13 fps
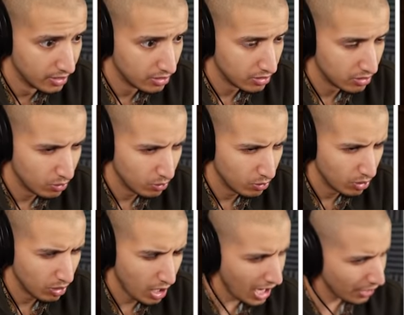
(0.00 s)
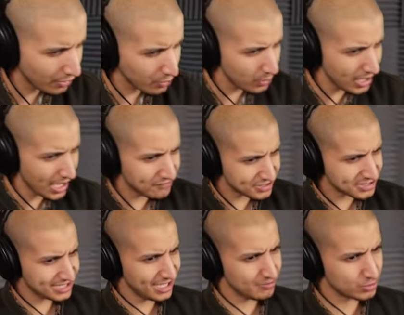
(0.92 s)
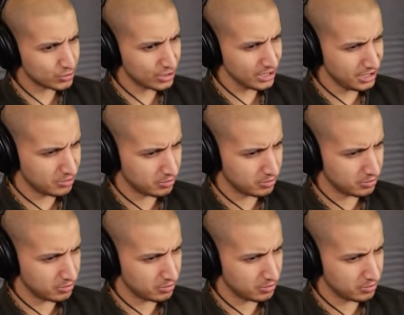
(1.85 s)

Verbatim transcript: oh, How can we have the same dream?